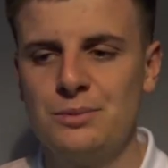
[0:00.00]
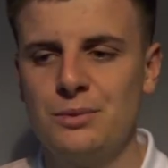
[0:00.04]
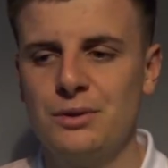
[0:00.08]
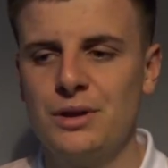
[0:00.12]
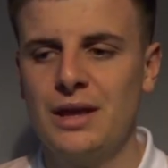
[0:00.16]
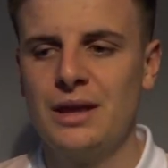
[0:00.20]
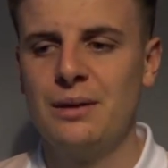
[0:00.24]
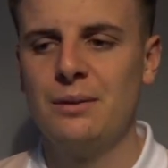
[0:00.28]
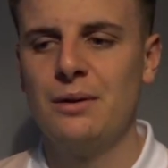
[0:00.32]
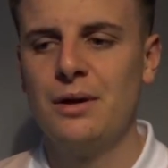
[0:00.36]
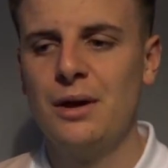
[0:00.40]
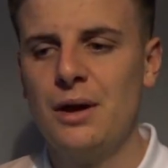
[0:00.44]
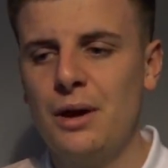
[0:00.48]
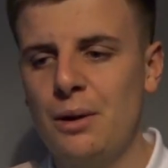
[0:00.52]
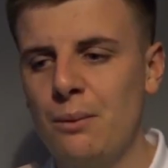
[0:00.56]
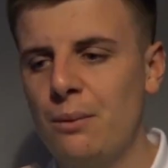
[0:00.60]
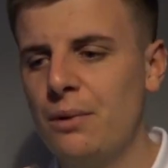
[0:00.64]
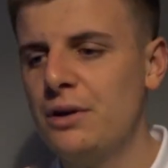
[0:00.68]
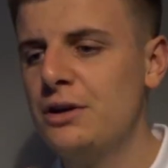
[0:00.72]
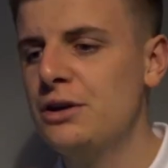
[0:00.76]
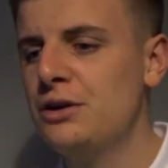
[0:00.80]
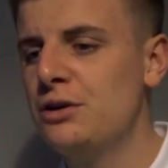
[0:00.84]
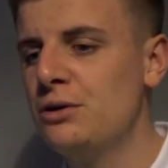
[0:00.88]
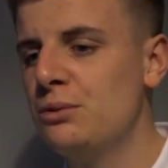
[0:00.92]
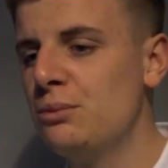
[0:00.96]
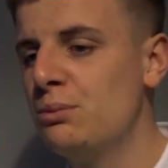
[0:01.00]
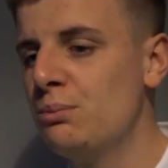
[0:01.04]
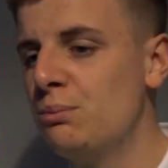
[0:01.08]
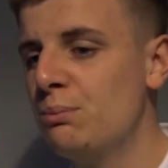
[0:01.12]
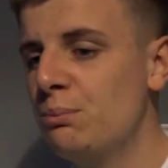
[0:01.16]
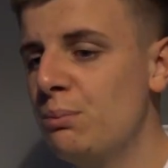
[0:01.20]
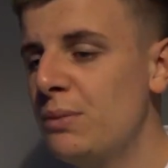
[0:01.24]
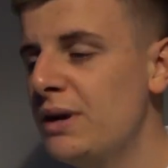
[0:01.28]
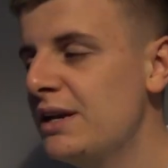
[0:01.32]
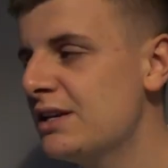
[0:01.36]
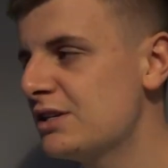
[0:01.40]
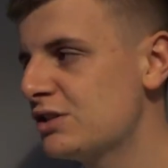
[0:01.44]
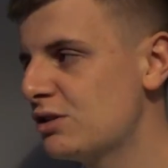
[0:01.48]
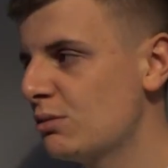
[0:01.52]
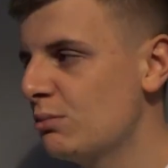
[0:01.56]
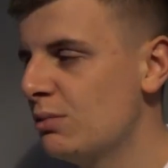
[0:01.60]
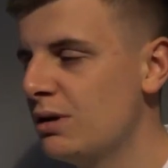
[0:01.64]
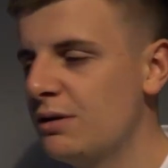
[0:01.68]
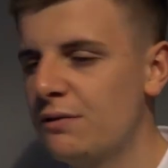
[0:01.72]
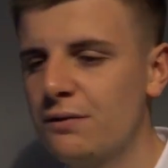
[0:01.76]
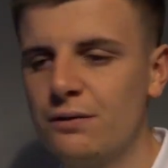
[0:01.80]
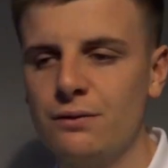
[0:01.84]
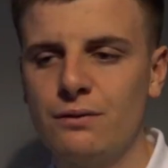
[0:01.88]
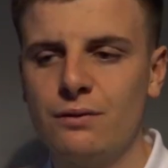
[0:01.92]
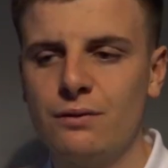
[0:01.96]
But then when you meet
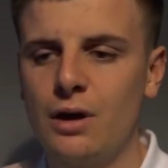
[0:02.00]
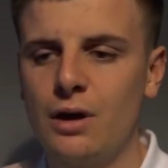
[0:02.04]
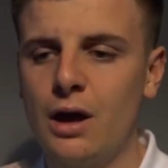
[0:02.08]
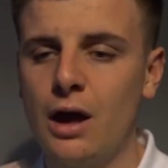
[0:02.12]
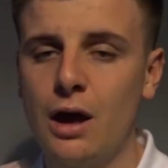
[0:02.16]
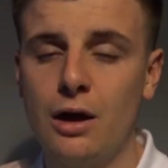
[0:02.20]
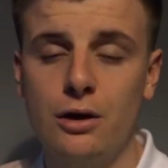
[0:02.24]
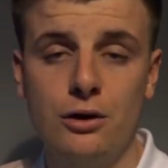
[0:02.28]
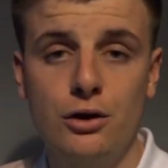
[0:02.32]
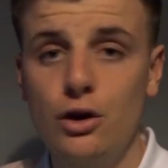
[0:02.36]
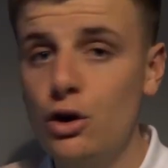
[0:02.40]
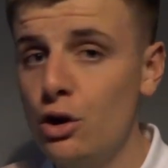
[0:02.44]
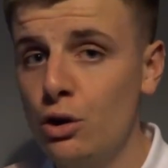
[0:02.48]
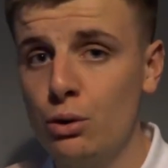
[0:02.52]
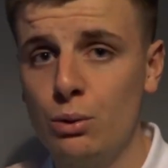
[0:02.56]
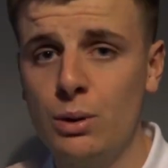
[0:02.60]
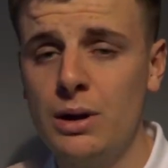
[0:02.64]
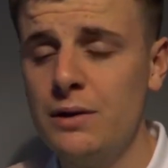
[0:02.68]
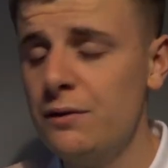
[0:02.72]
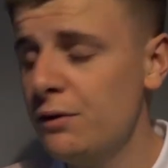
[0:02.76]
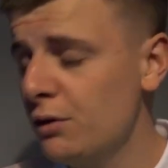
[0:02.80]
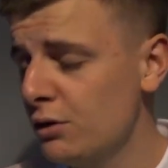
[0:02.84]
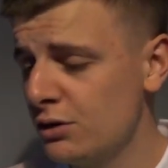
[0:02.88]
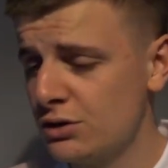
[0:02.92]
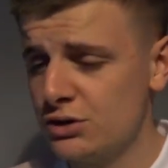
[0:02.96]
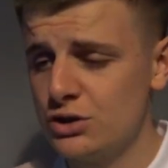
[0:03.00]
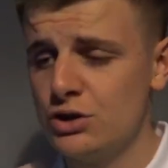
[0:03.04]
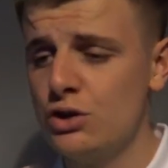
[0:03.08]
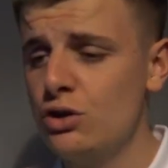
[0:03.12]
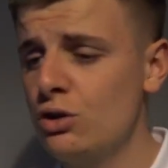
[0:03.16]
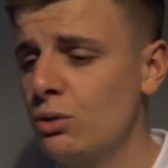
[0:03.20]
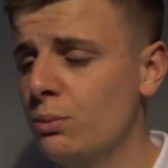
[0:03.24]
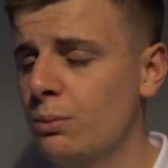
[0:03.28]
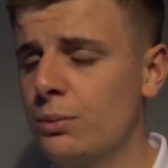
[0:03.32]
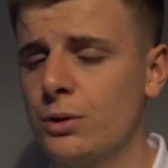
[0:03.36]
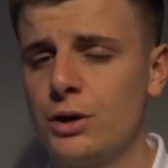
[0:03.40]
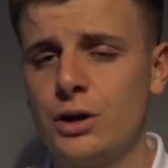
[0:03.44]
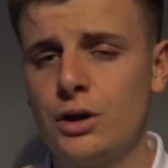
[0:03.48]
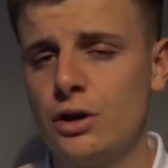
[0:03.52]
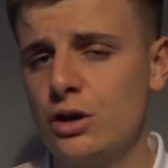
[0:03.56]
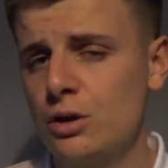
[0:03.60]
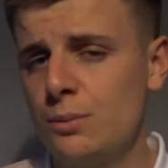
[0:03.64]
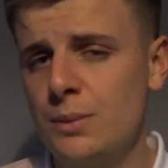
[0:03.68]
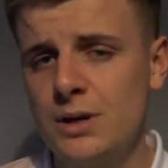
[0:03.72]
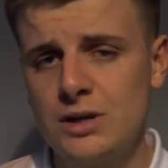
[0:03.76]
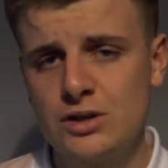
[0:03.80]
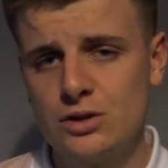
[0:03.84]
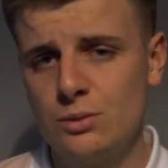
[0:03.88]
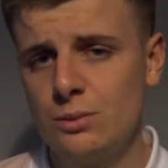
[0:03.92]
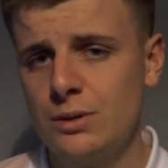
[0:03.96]
somebody new, even on Zoom, you
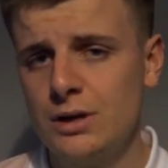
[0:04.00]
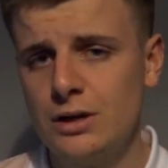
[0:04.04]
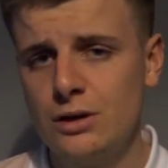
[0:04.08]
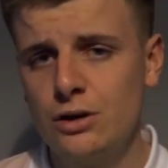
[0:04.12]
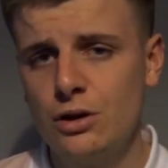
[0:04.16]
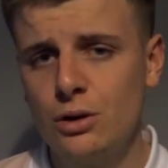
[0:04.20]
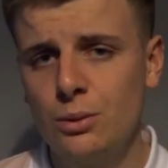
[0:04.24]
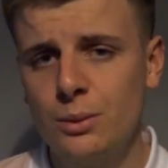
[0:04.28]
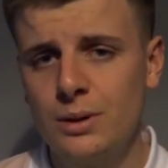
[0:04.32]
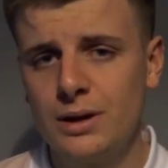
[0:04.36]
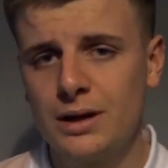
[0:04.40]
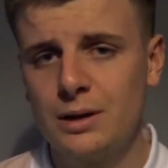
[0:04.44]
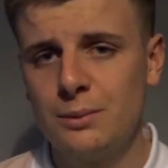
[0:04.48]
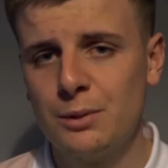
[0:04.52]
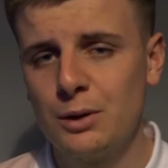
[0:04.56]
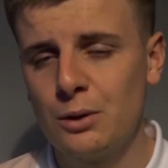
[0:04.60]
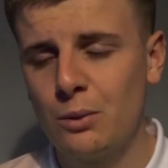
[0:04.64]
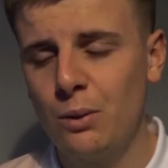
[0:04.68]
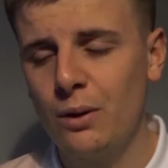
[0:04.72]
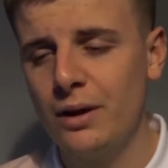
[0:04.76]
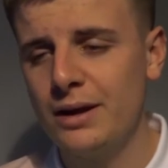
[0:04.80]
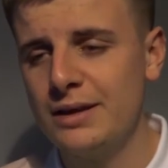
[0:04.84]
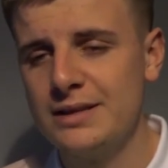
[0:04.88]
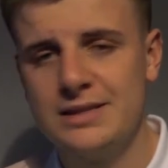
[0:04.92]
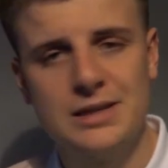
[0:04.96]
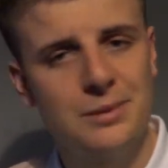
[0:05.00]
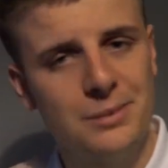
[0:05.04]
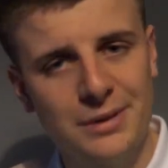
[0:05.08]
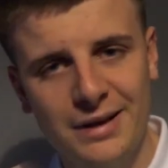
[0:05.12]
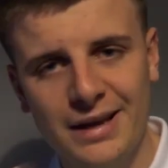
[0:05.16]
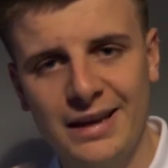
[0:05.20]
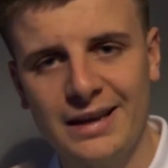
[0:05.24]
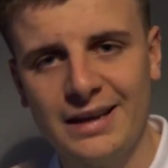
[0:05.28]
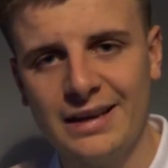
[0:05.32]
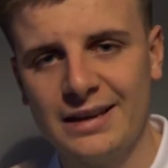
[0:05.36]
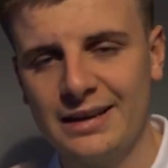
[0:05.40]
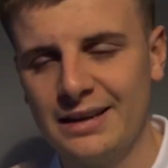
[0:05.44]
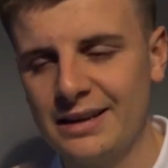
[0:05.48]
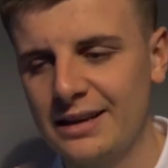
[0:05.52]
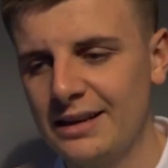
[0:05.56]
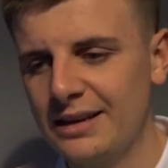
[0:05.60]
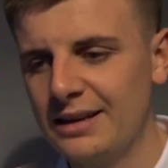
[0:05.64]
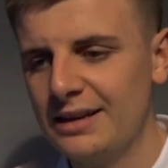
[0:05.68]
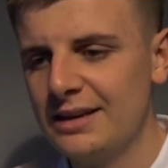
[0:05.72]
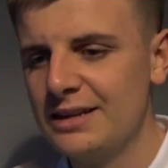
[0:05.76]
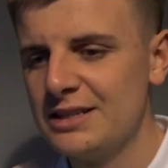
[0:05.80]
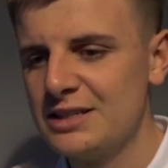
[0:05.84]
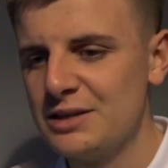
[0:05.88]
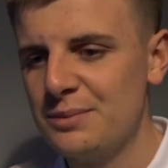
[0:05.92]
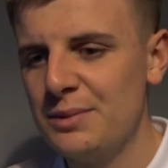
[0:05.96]
meet somebody new, it can be quite intimidating
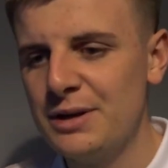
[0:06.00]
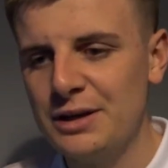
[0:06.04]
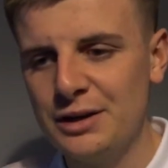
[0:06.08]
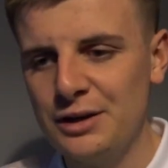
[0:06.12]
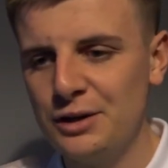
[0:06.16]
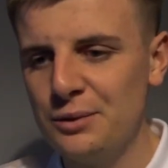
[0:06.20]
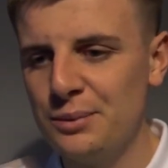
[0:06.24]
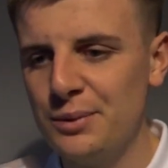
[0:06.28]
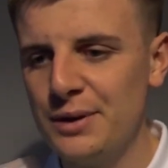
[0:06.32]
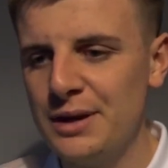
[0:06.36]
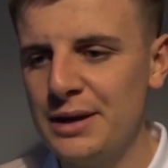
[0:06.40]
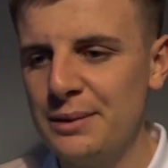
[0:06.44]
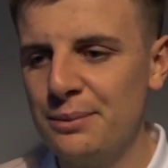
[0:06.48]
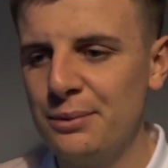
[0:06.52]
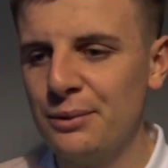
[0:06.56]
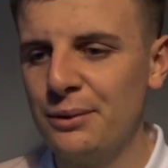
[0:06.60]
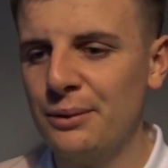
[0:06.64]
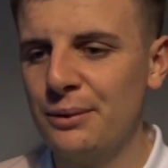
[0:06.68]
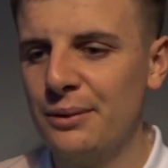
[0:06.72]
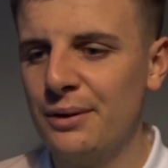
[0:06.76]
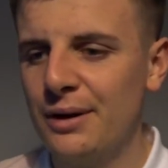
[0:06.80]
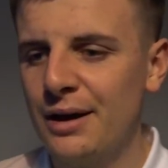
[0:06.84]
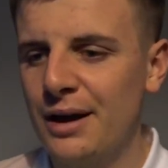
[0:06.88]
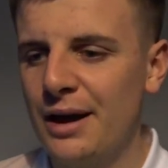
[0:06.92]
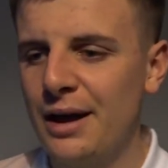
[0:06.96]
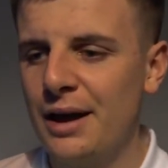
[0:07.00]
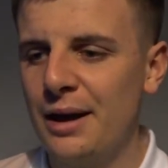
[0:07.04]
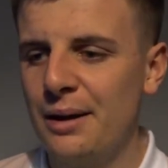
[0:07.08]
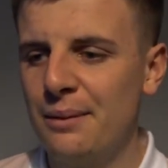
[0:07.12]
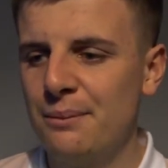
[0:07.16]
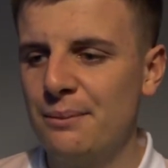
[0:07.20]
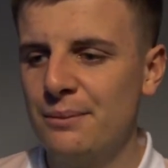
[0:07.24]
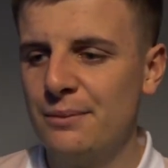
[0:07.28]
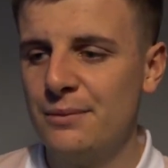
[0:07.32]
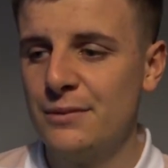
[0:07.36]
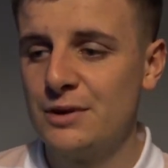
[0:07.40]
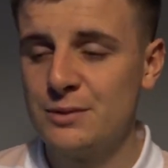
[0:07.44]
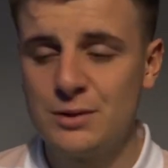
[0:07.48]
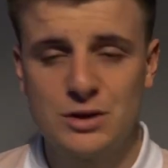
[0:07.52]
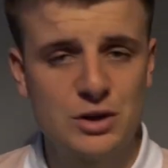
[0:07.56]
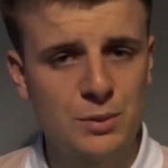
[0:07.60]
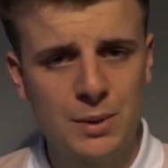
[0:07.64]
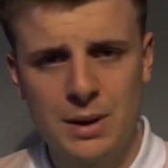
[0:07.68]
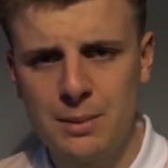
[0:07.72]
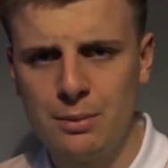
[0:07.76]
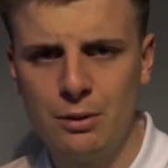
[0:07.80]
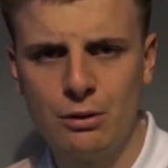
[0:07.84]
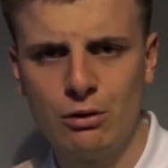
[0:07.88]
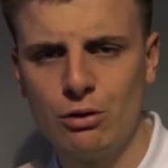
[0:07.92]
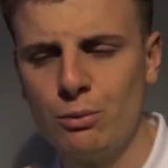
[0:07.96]
to meet new people,
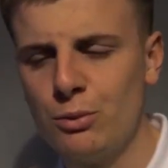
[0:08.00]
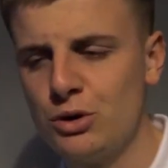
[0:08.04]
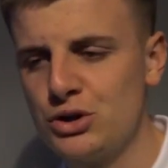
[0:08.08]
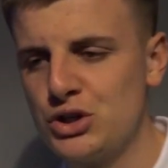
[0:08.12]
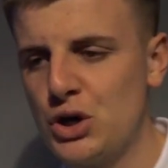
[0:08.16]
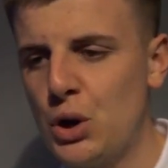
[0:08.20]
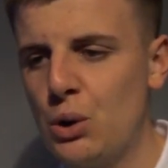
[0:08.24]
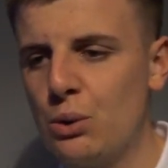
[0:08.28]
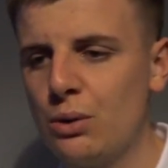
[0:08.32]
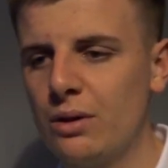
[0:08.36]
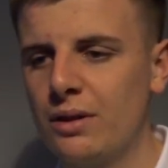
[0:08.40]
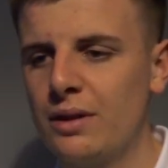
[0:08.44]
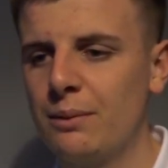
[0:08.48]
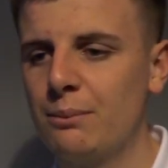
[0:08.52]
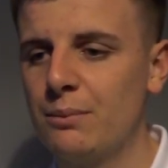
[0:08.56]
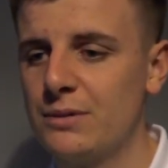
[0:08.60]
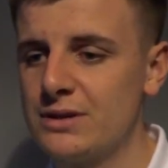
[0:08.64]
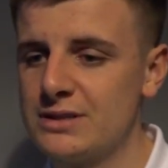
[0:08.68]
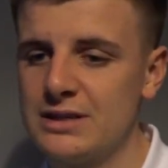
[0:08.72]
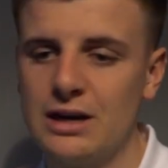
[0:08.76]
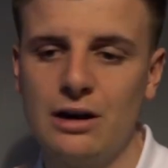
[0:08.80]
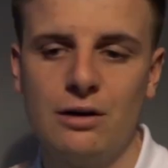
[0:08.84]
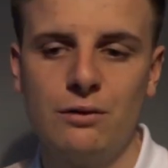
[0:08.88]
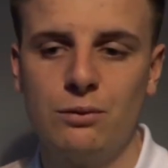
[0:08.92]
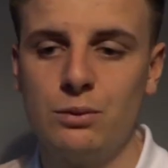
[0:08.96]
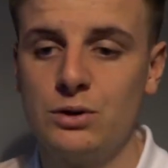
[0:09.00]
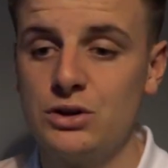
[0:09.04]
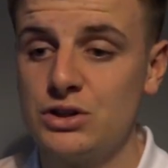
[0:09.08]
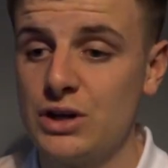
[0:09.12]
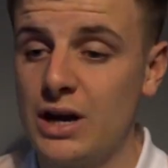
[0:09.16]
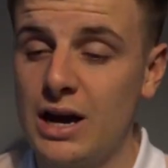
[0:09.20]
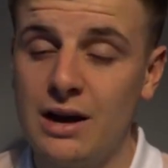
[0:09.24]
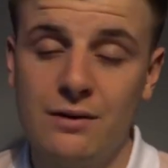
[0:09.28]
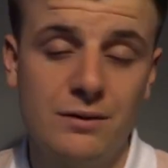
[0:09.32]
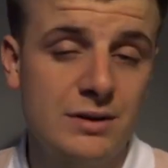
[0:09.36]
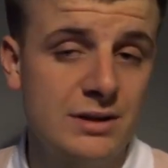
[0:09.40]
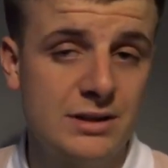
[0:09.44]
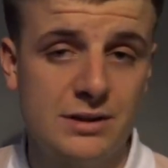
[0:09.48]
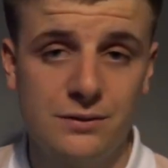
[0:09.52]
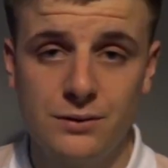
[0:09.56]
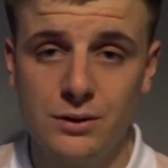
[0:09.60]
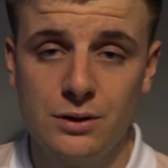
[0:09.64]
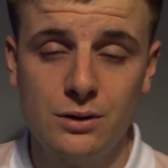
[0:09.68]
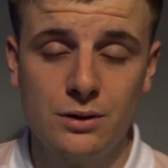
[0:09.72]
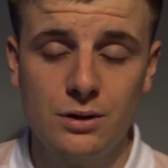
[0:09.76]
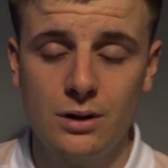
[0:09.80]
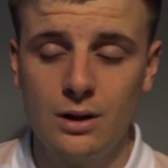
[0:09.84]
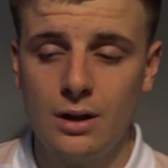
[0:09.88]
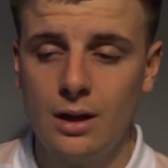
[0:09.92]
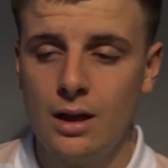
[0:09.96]
especially people who are much older than myself, which I have
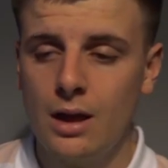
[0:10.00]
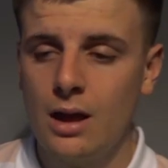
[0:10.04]
interviewed.